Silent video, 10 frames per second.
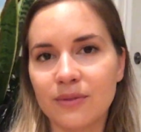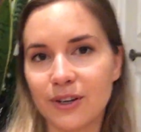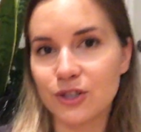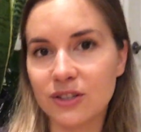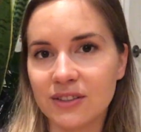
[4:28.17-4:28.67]

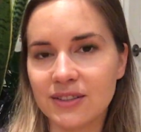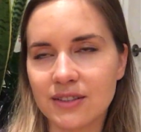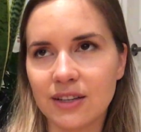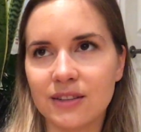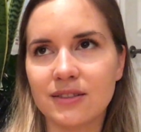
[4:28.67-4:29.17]
function
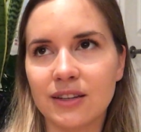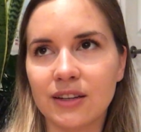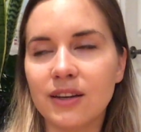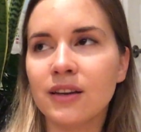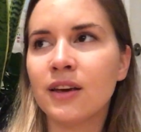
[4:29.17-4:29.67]
in the
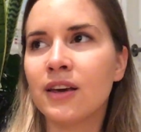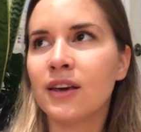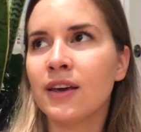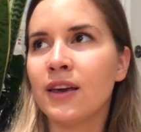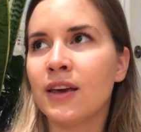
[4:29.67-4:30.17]
city.
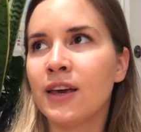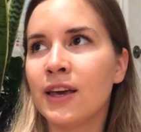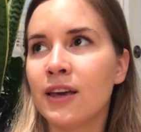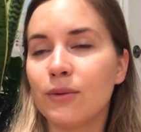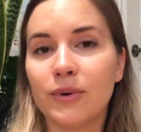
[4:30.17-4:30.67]

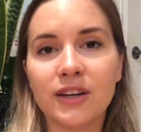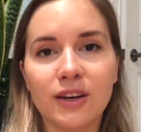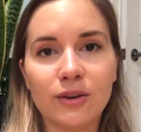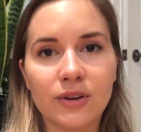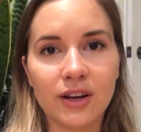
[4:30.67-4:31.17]
Right
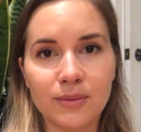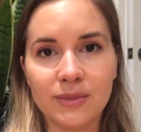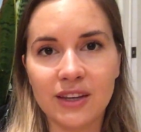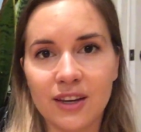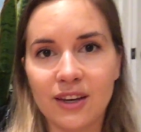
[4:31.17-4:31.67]
now,
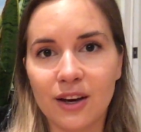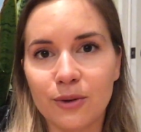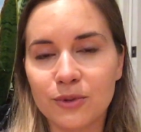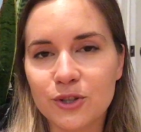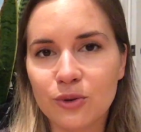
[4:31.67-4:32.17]
I'm the
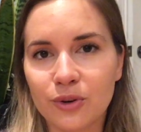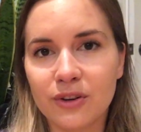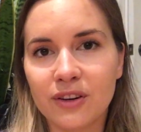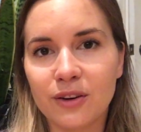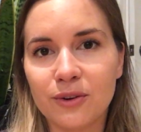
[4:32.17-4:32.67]
outreach
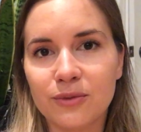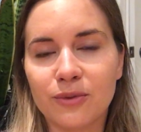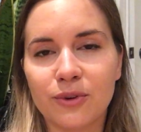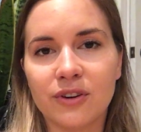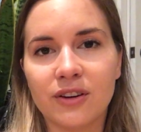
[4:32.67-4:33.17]
coordinator
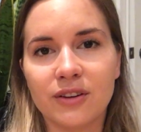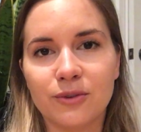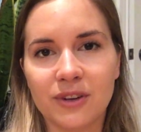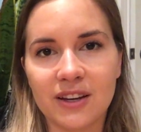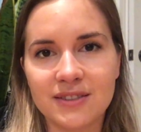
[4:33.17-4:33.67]
for an
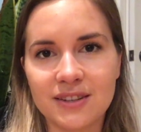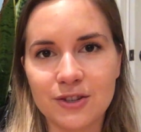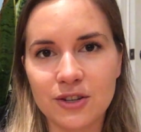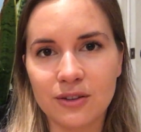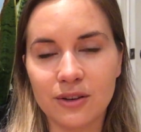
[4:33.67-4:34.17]

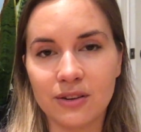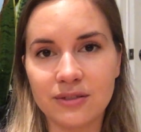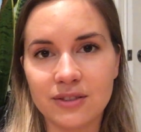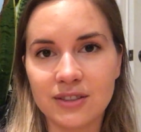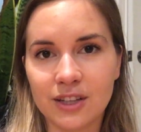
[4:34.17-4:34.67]
organization
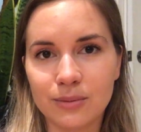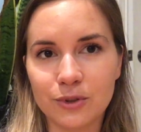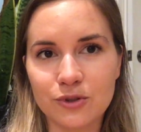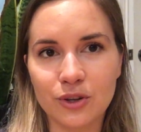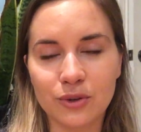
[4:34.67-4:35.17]
called
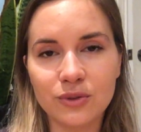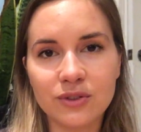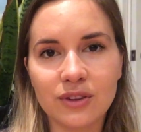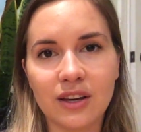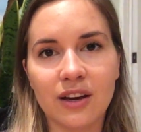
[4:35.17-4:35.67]
Sustainable Joes.
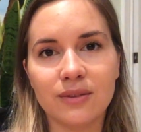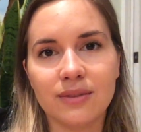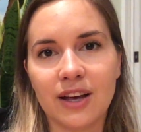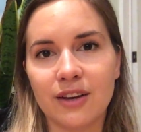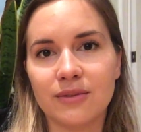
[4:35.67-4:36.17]
So they
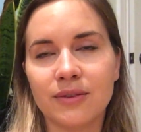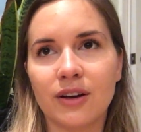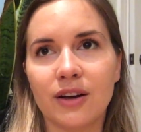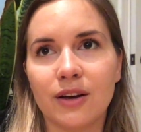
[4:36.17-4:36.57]
have live